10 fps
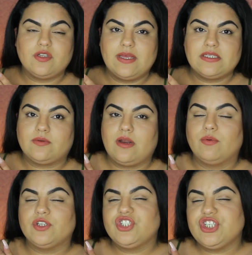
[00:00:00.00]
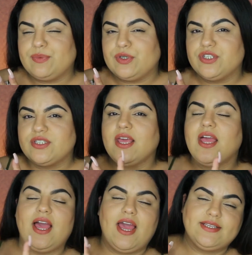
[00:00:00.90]
to mess around with shimmers.
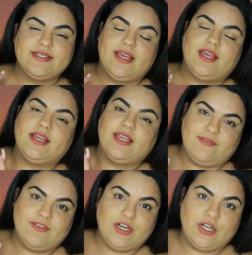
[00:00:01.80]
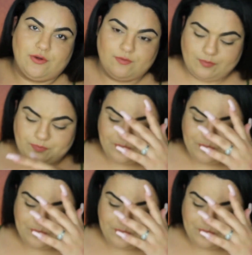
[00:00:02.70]
I say give it a go.